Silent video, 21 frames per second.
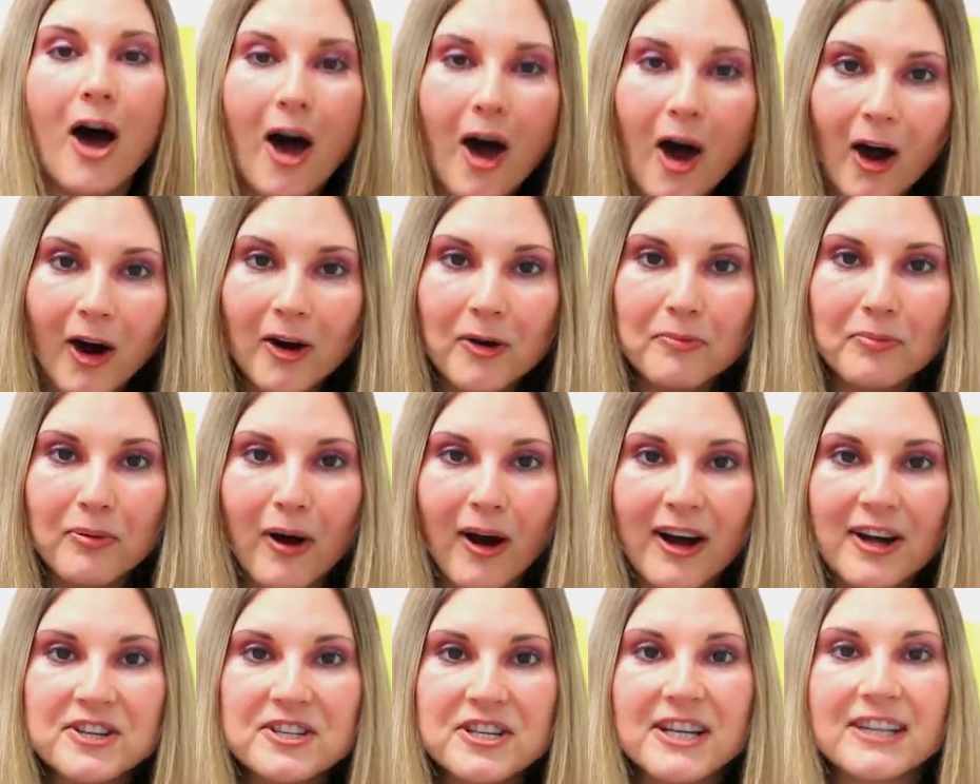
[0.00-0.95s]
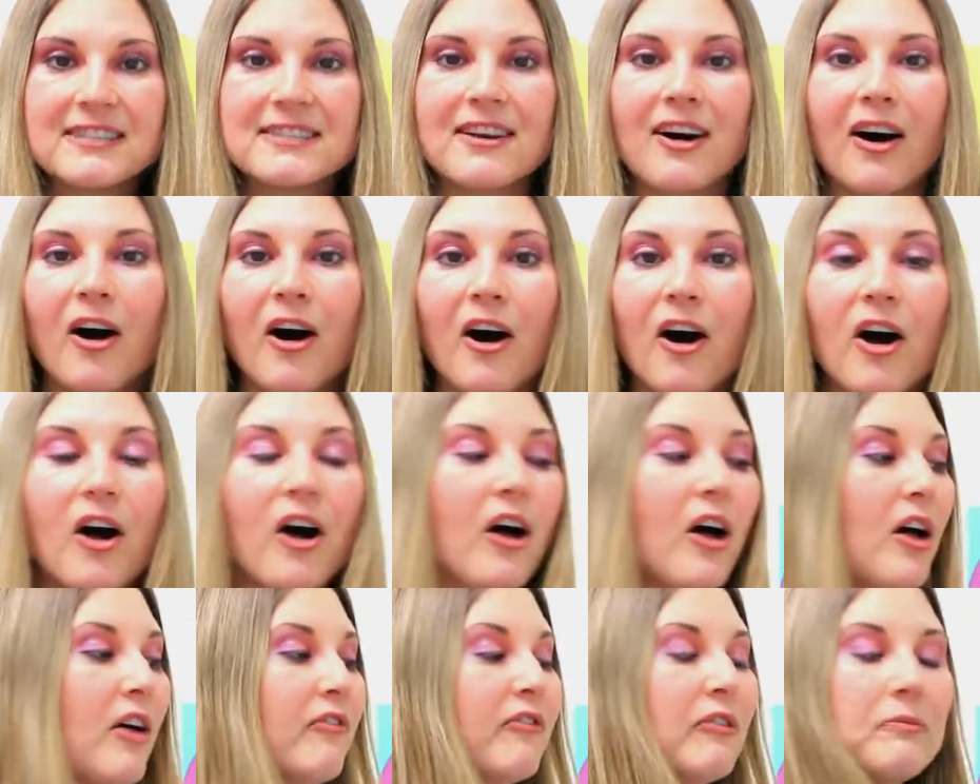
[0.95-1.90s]
art projects
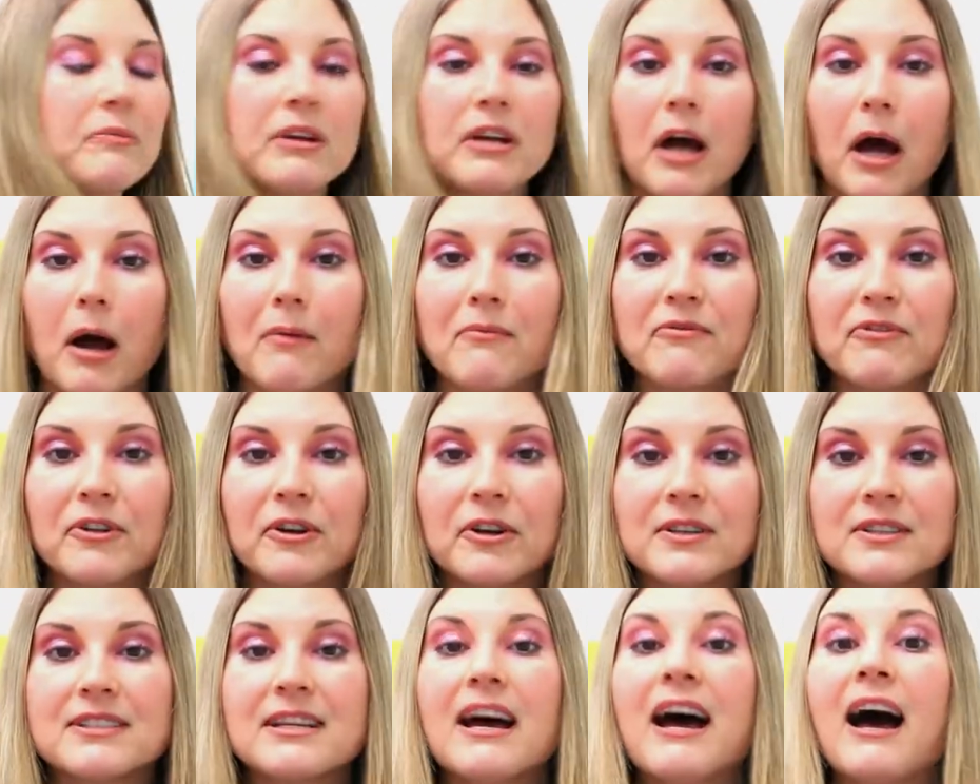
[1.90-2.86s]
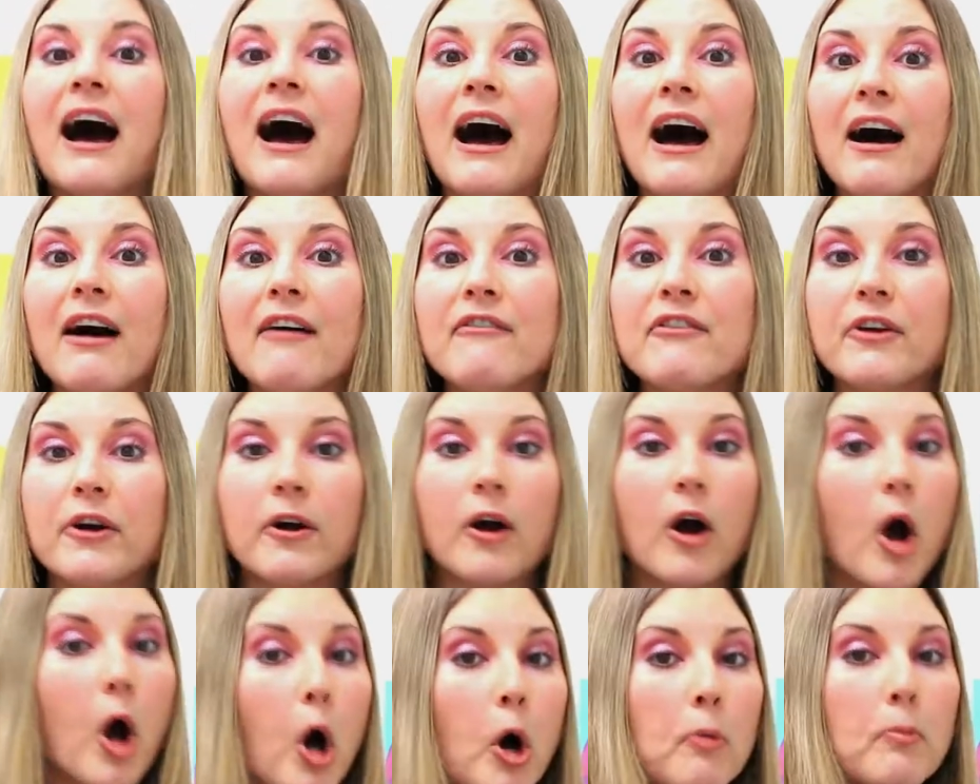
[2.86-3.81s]
all from the comfort of their
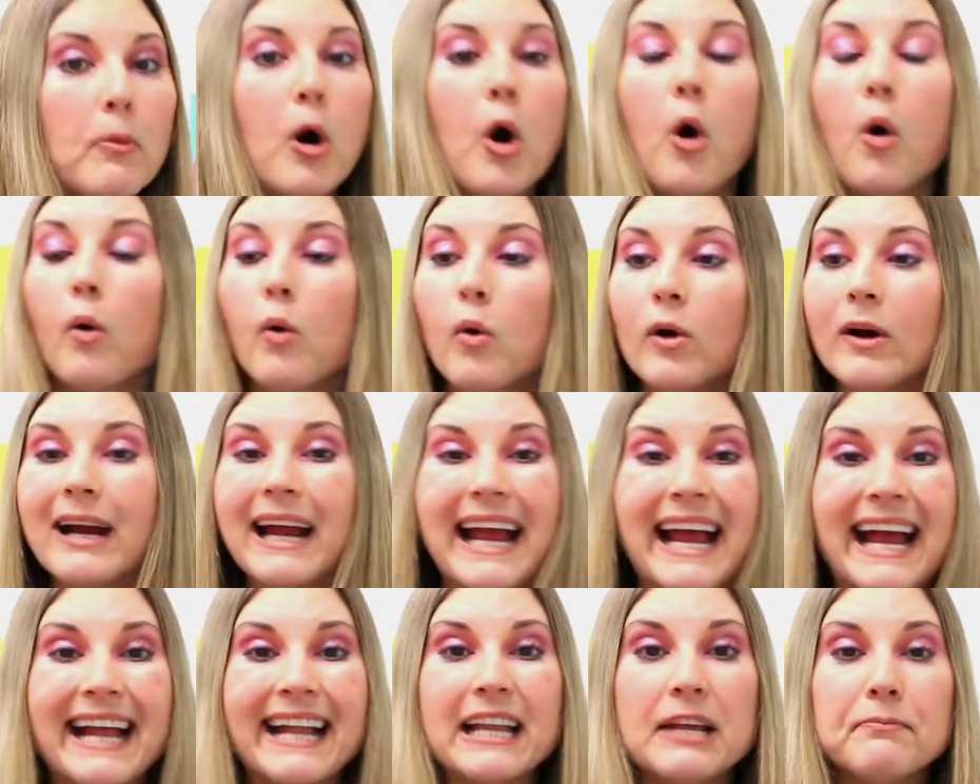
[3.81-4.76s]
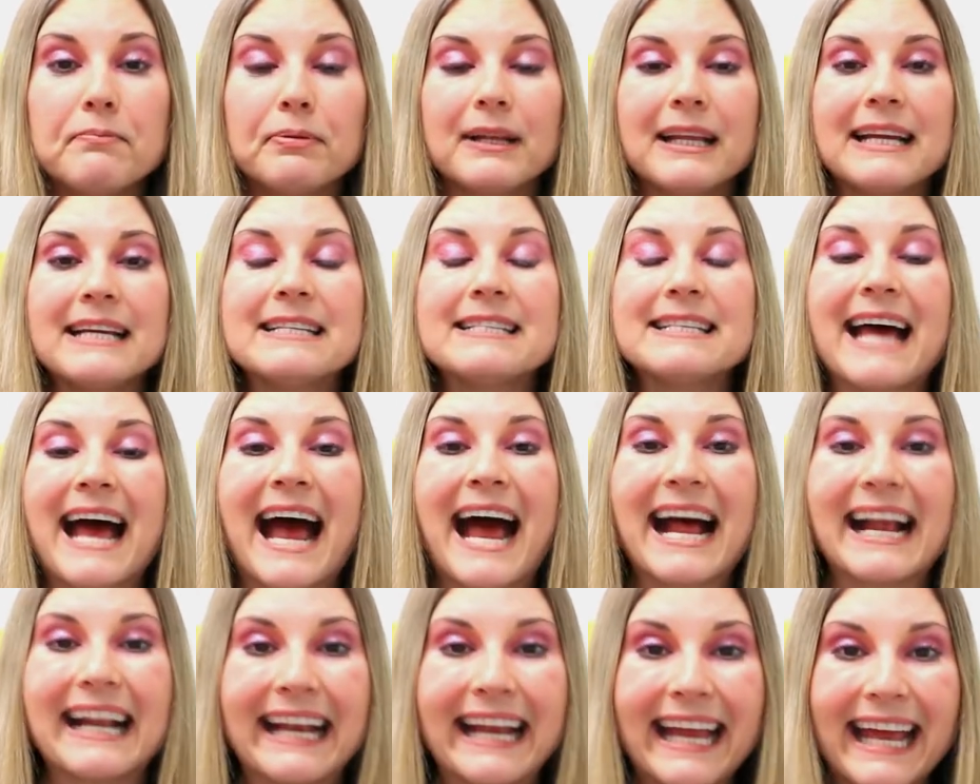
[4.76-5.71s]
home or any place
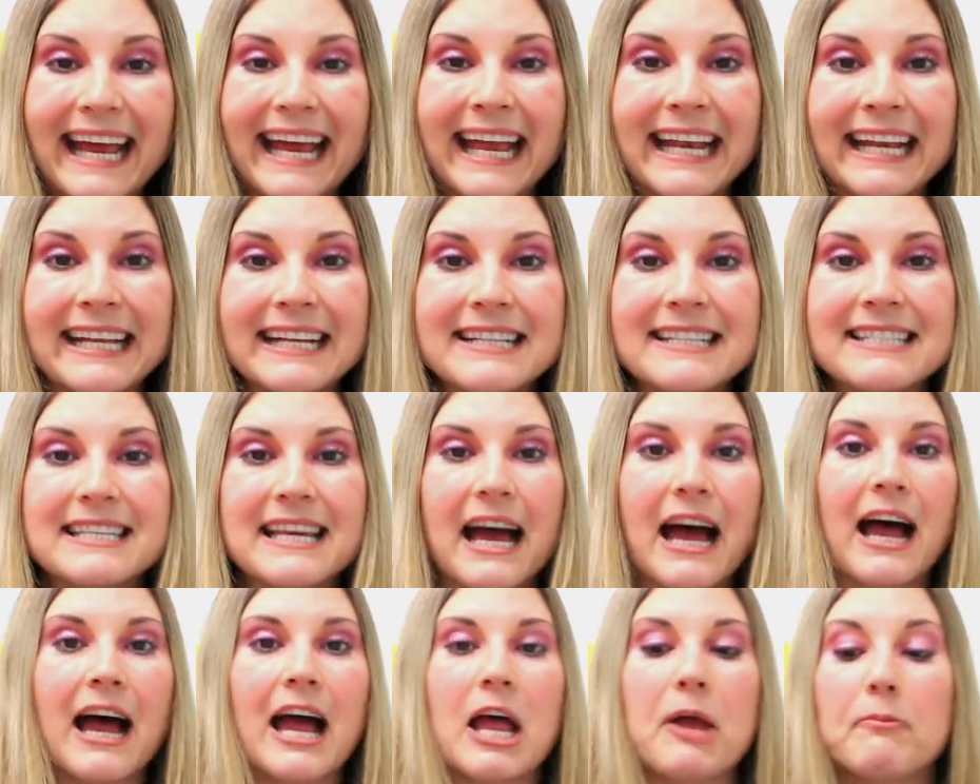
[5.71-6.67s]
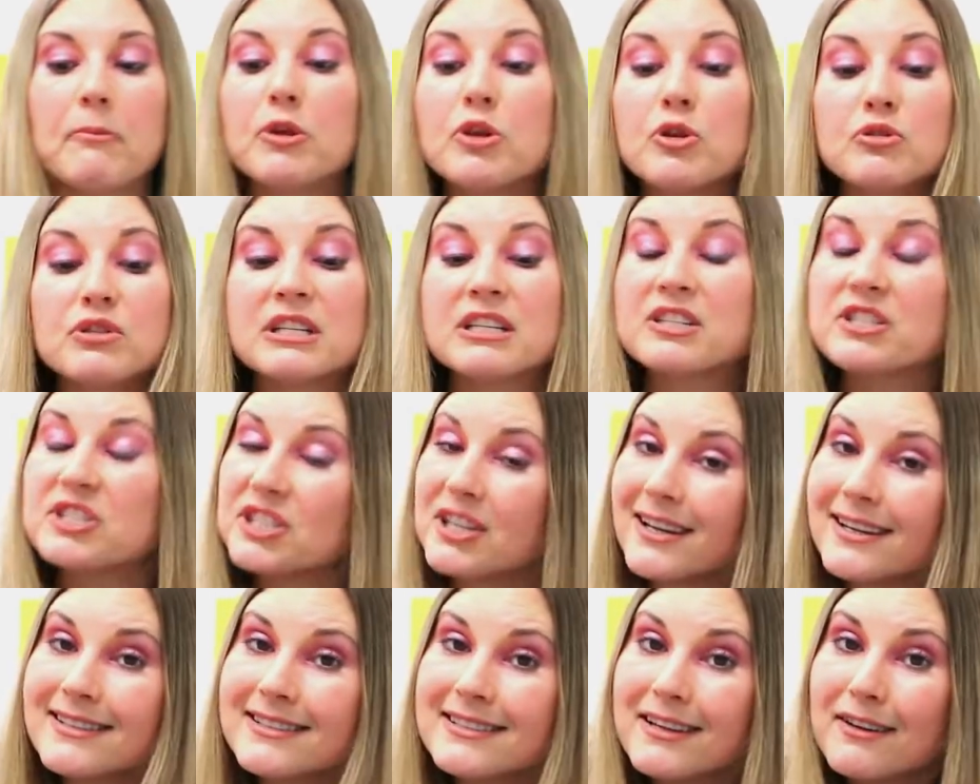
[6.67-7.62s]
at any time using
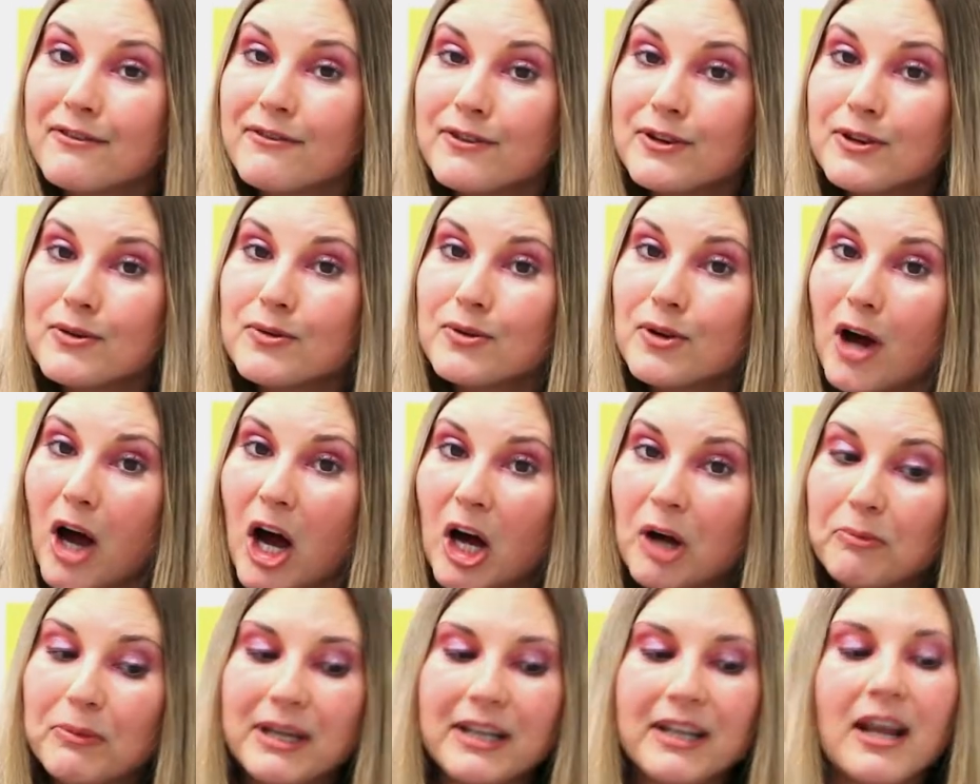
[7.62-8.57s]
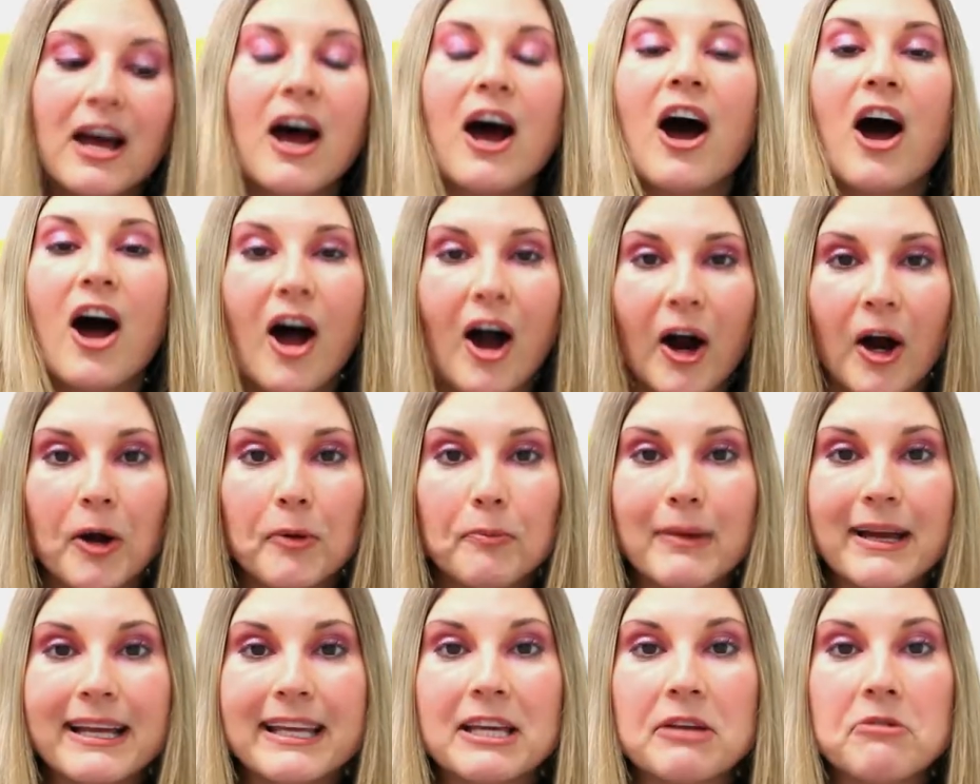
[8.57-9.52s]
just a few common art
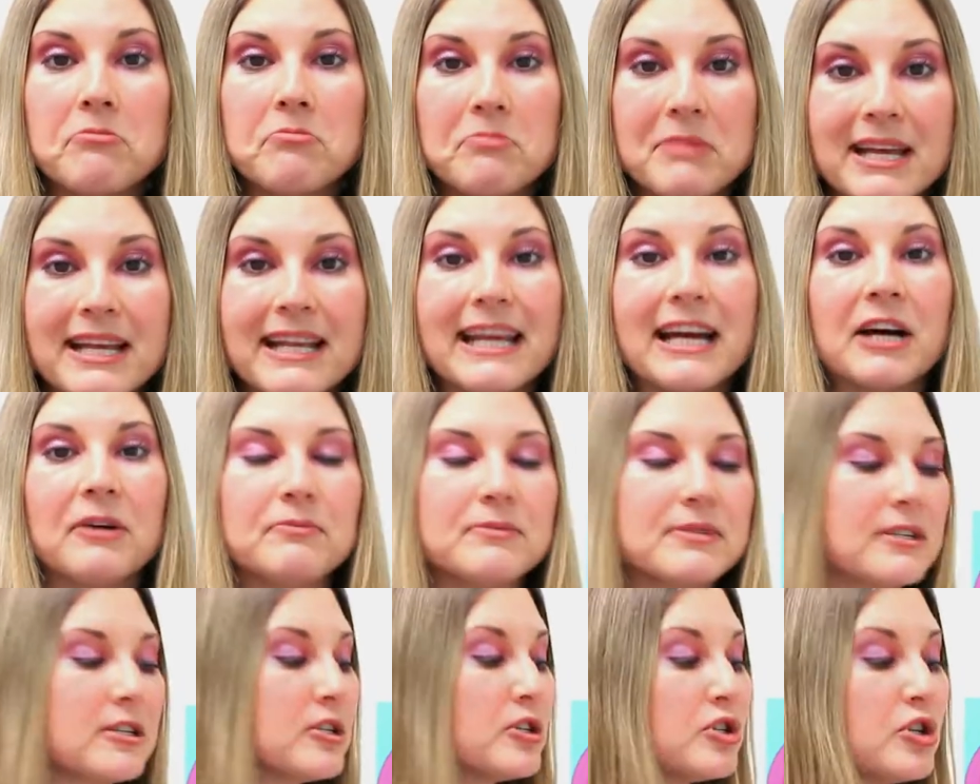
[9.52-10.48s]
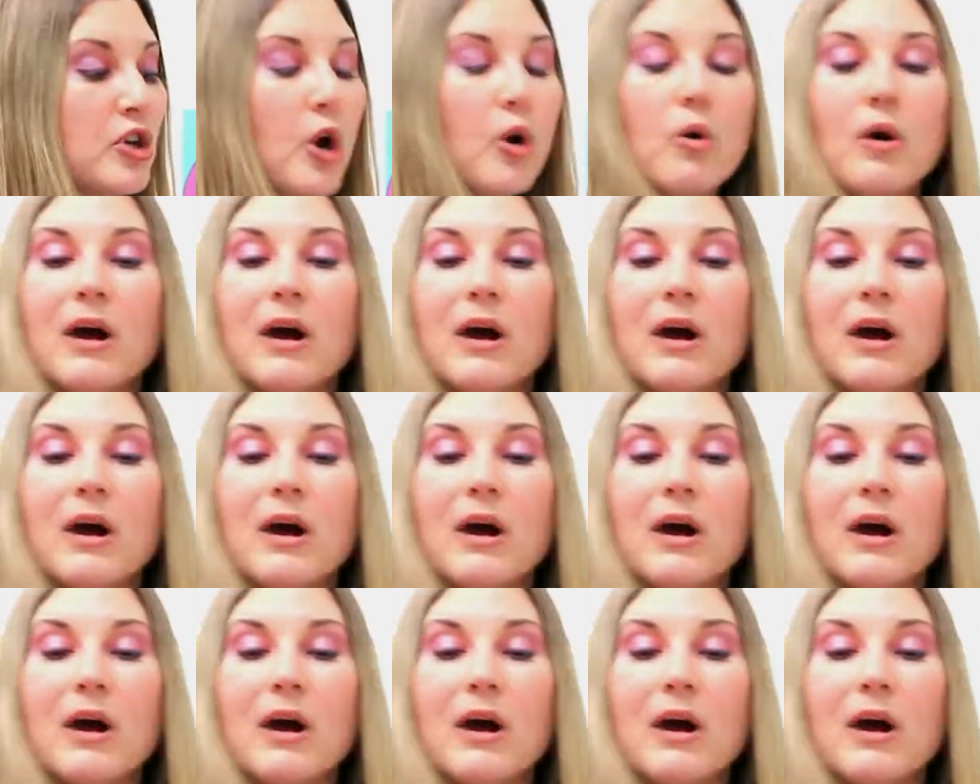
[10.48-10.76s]
making mediums. So